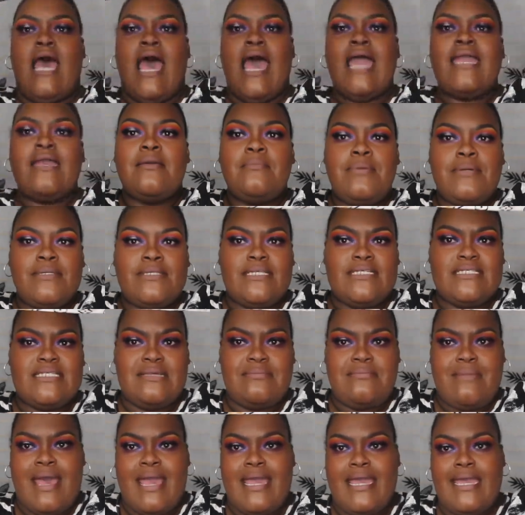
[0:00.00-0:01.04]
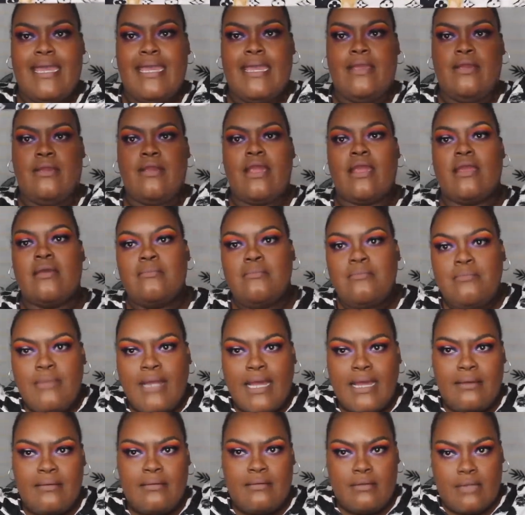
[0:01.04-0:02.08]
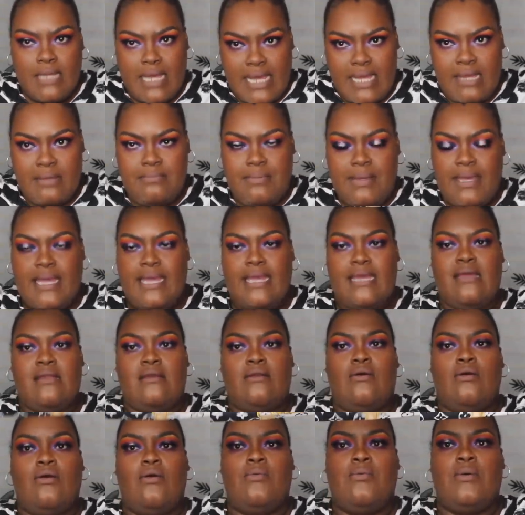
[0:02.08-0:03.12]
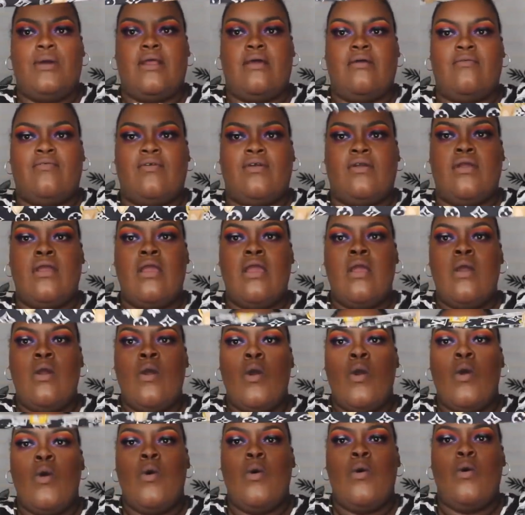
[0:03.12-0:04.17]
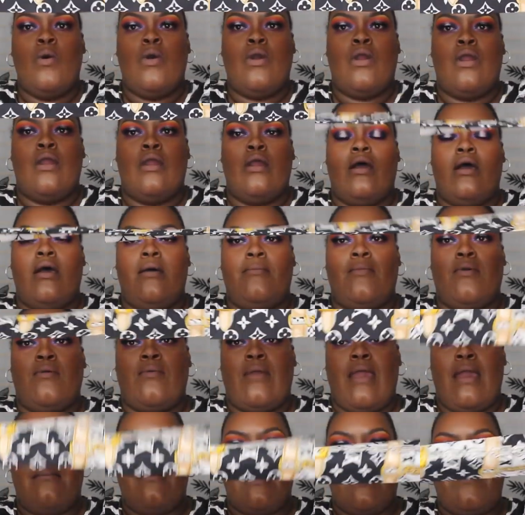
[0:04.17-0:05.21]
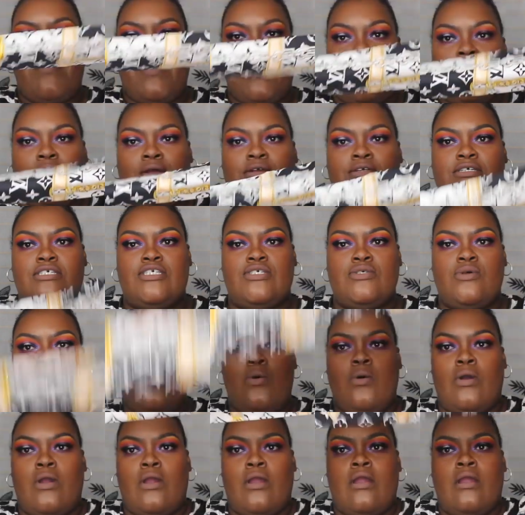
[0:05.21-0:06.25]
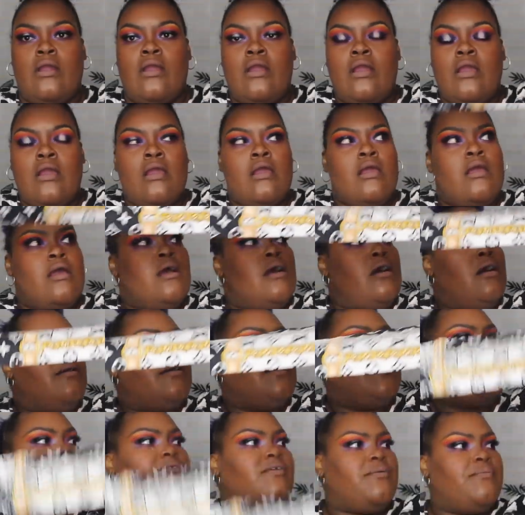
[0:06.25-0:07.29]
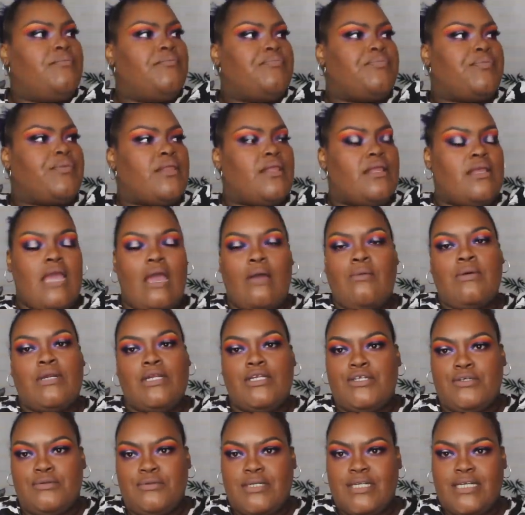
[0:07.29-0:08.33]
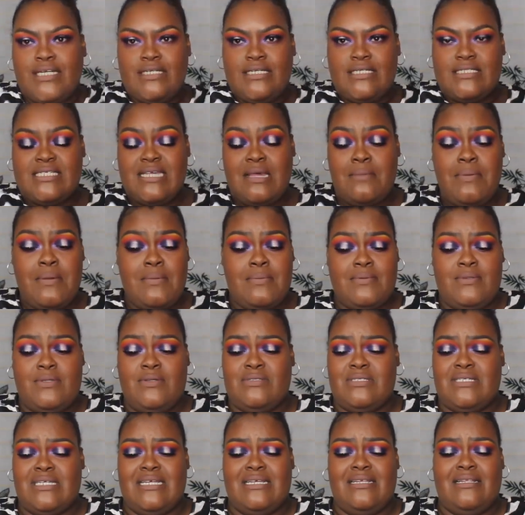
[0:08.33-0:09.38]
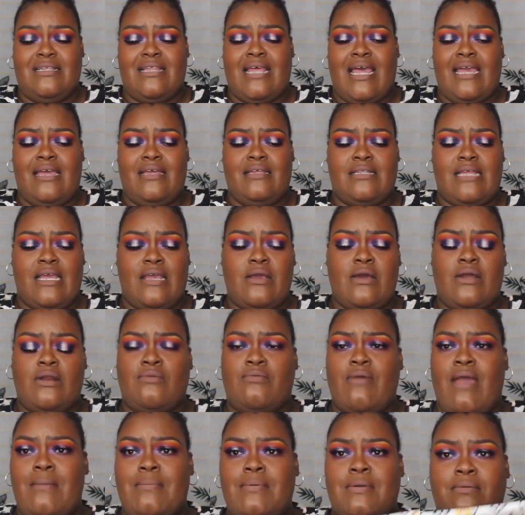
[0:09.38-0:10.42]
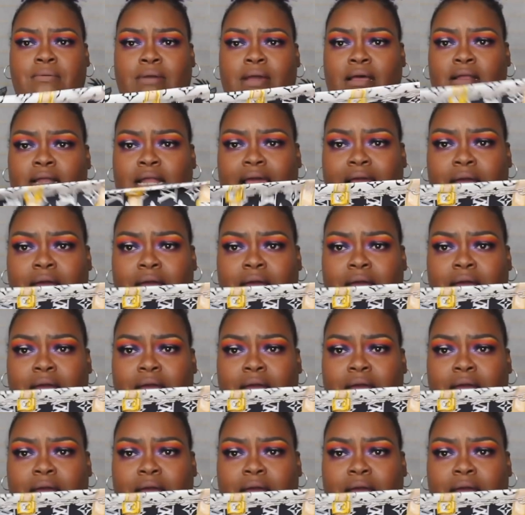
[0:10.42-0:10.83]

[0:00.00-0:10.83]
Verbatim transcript: I could put this in my hair I can like headband or whatever or um, around my purse or whatever I want to do with it some people use it like they're gonna wrap it around